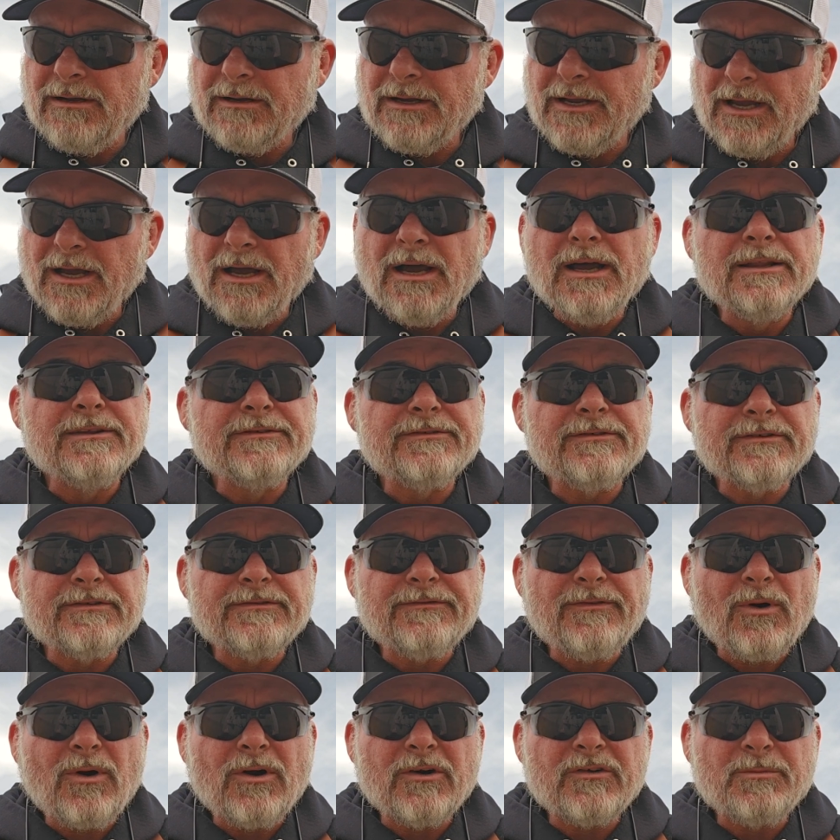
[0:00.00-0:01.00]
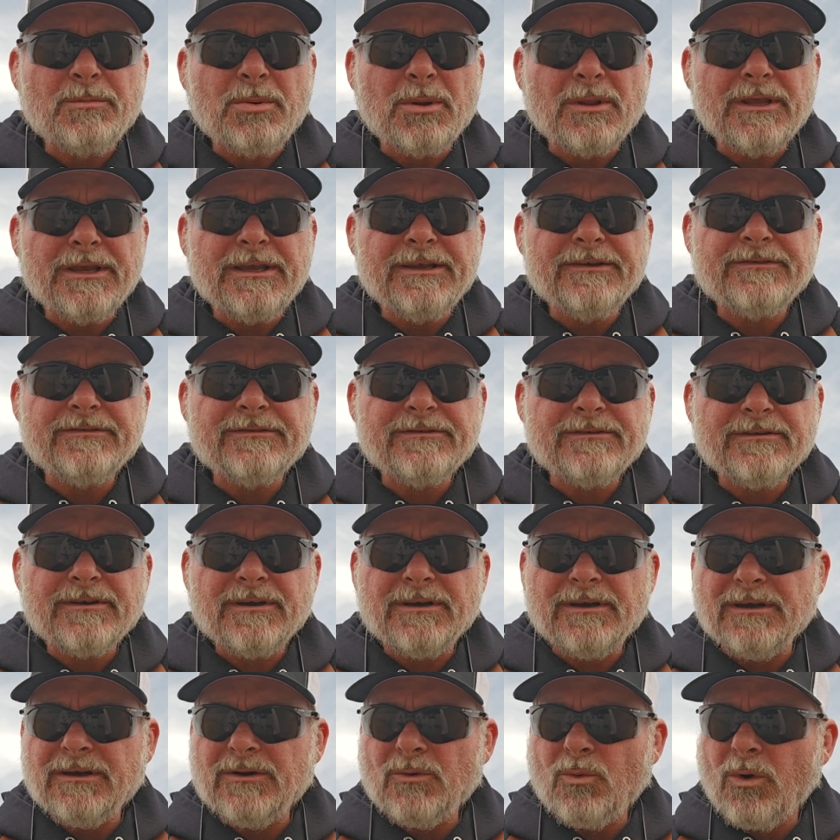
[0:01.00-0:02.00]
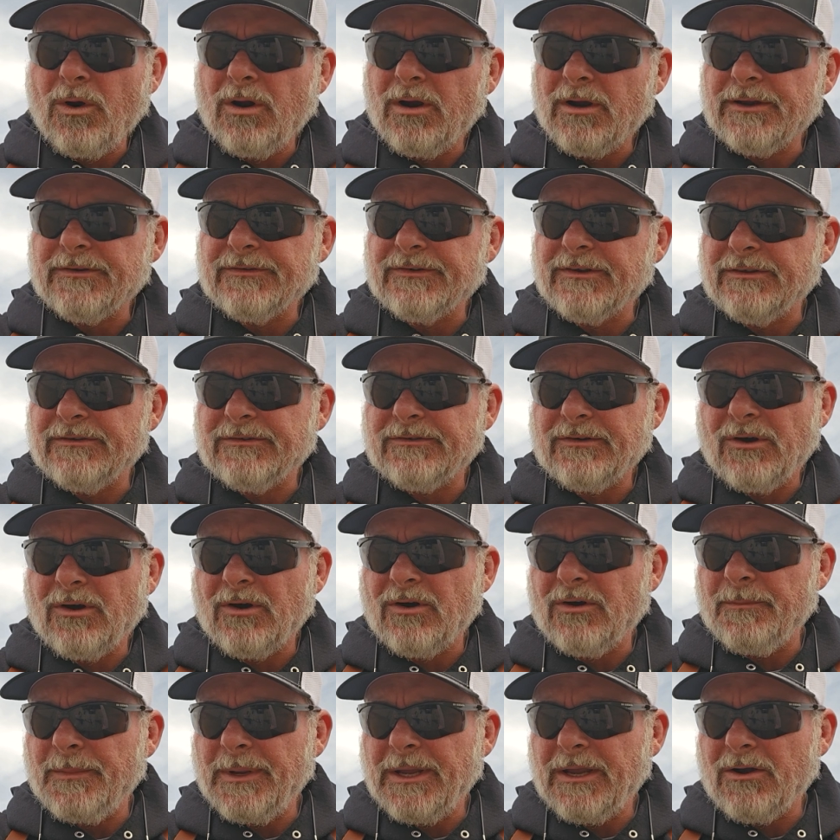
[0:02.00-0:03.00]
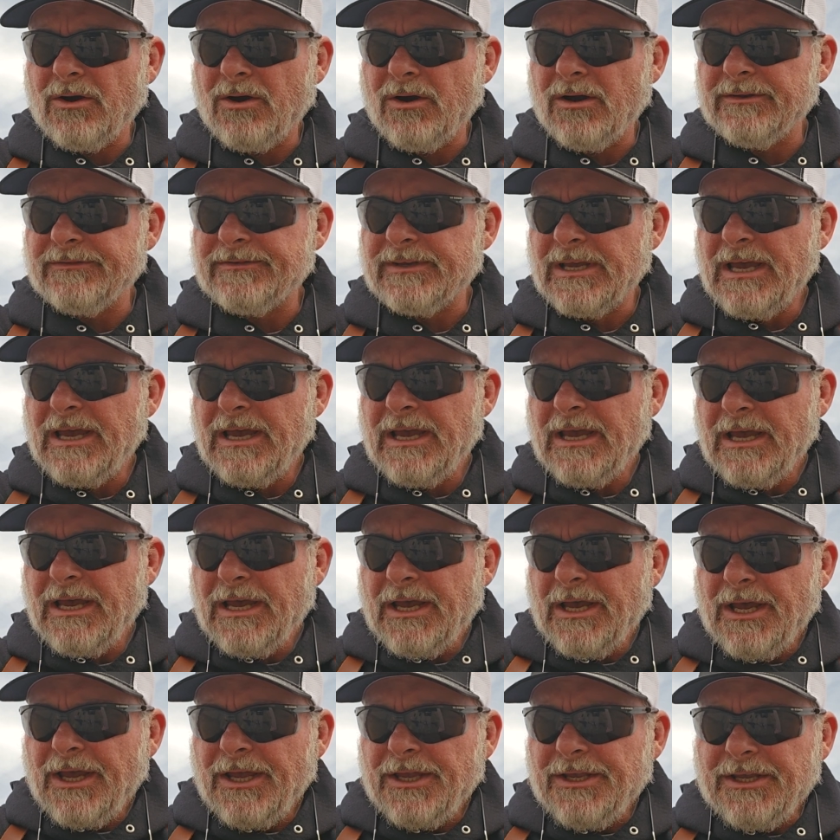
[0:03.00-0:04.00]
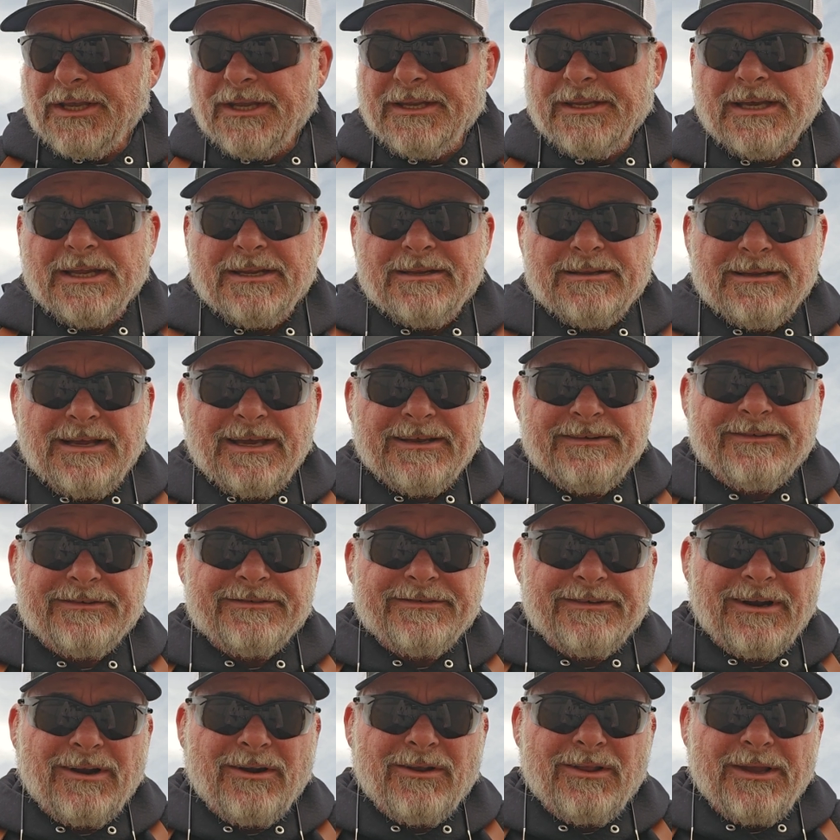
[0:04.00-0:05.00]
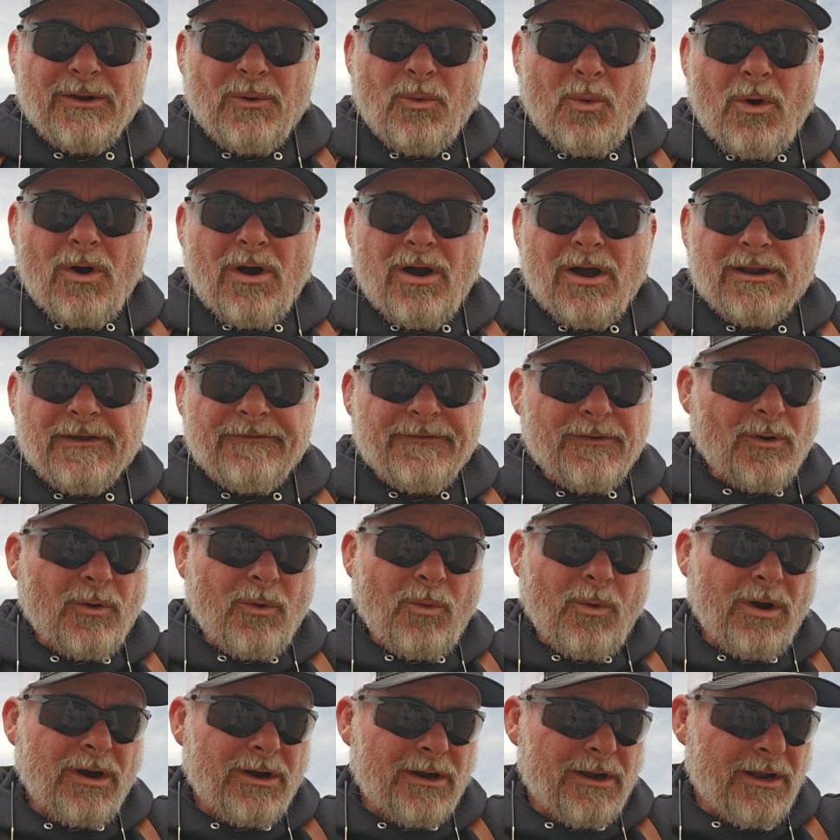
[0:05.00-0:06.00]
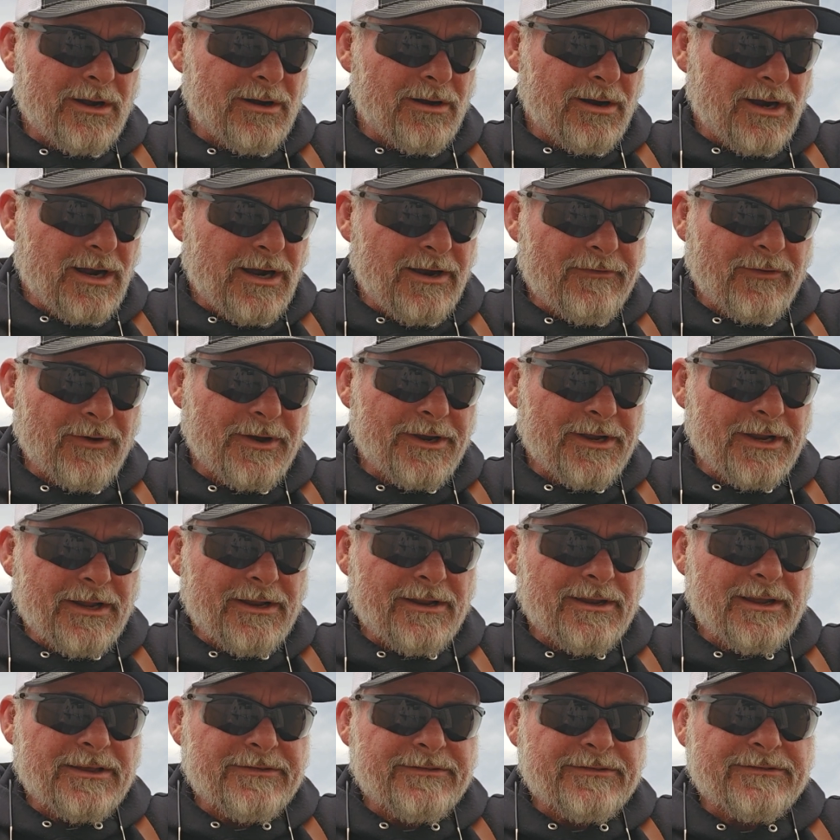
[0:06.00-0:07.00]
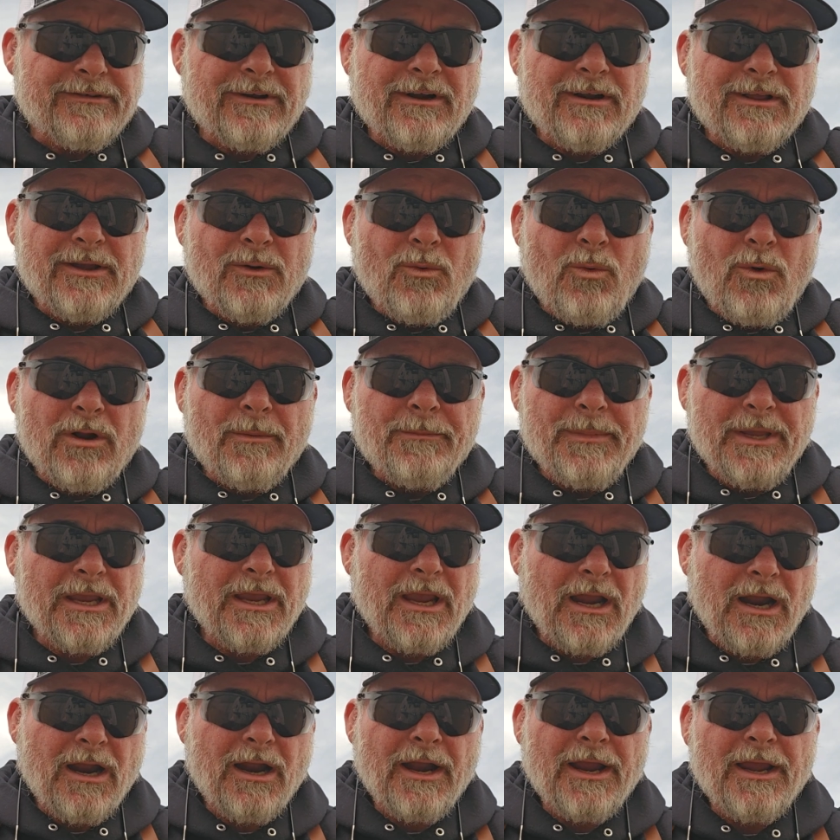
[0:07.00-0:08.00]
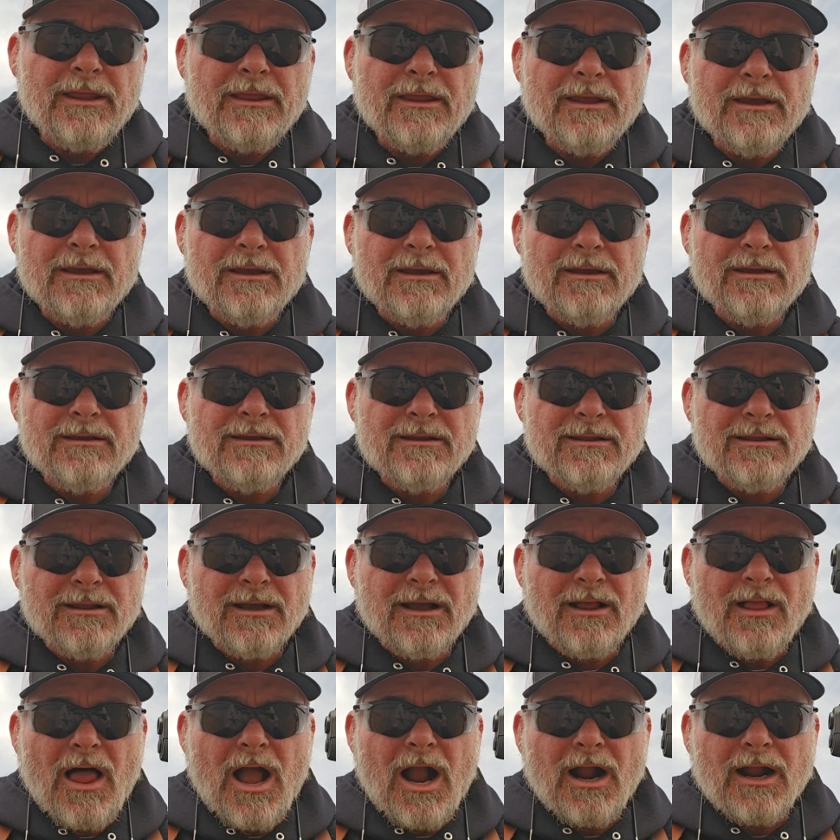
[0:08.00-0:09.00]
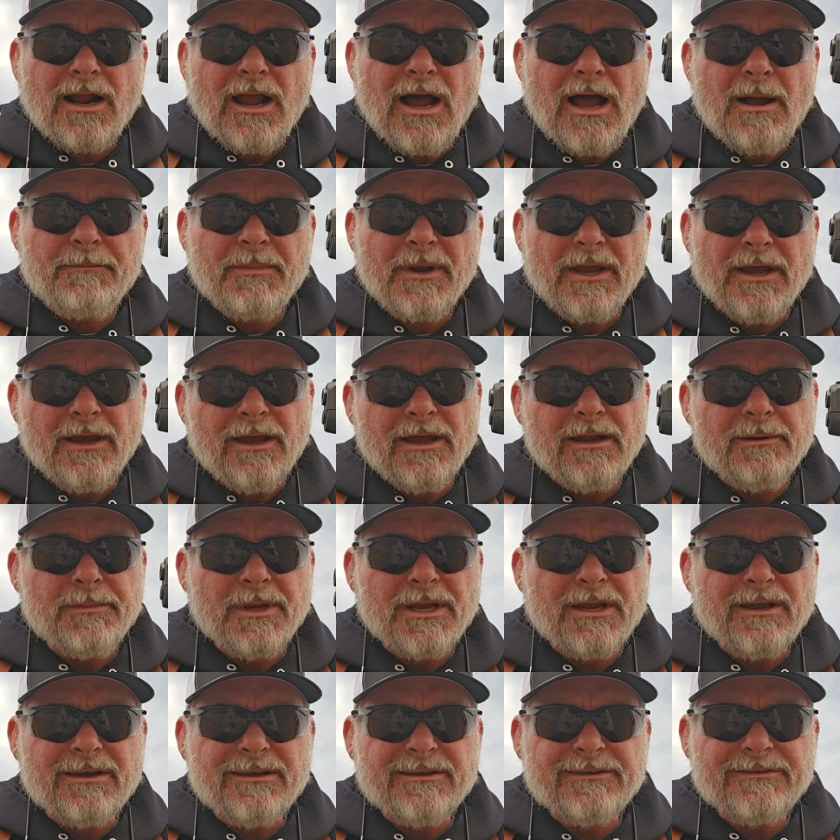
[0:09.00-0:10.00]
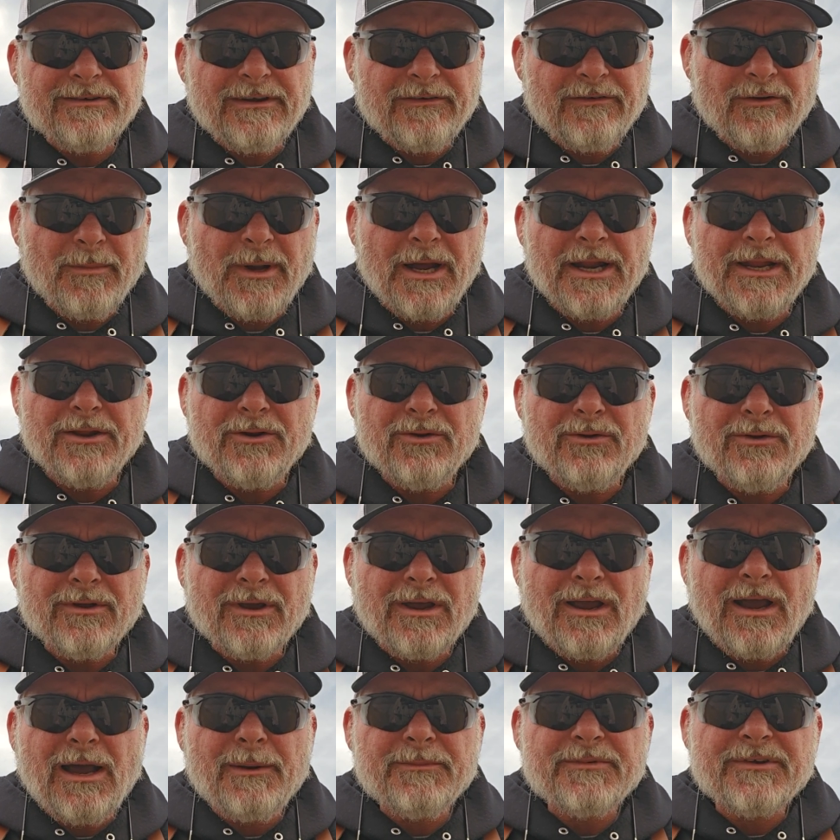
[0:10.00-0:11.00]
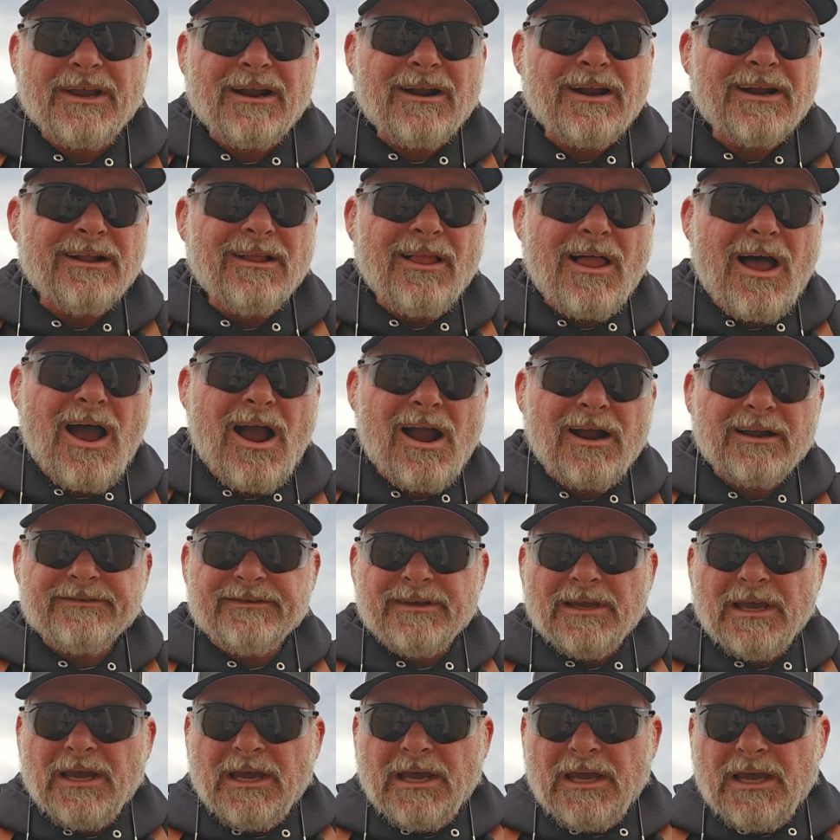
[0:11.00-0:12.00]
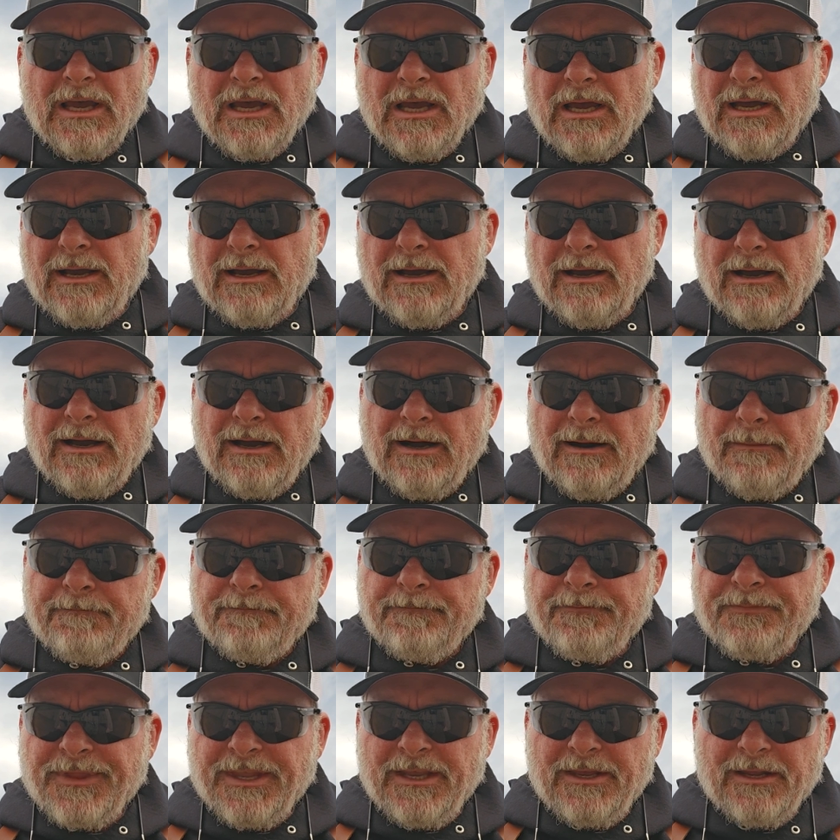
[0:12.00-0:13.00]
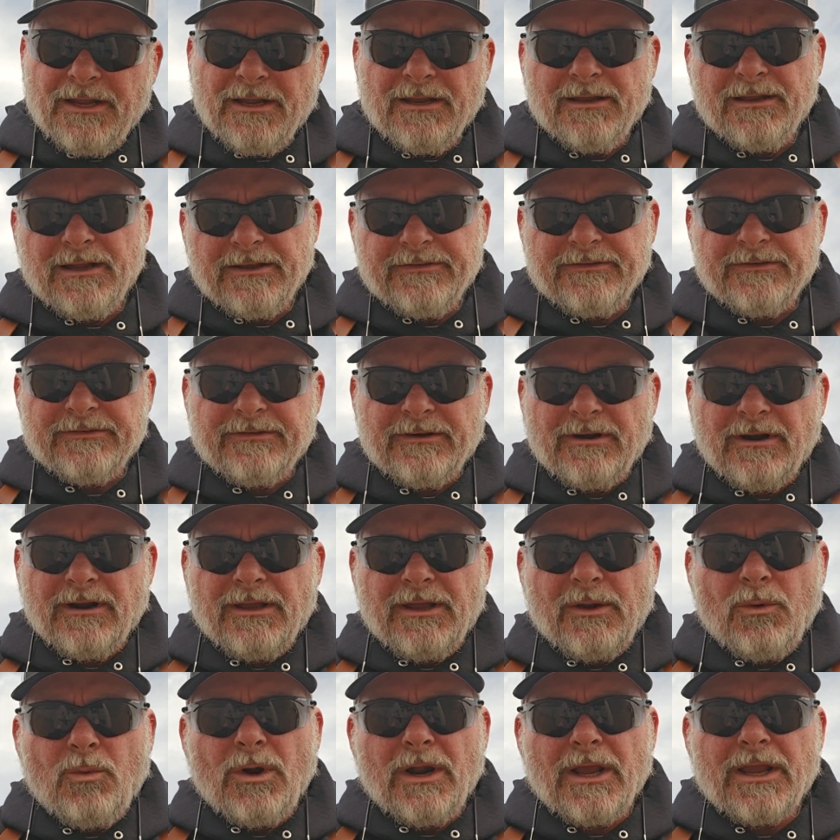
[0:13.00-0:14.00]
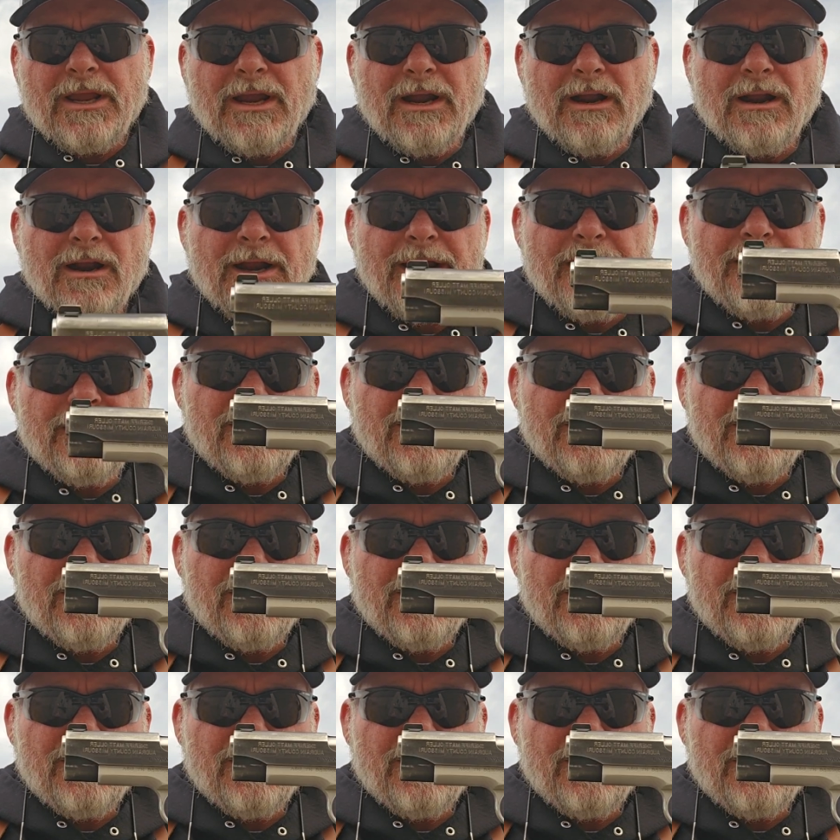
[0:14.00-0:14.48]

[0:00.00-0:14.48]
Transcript: guns as far as police work is concerned, because you didn't necessarily want, if you're working undercover, you didn't necessarily want to be carrying the Glock cop gun, because everybody knew the cops carried Glocks. You didn't necessarily want to carry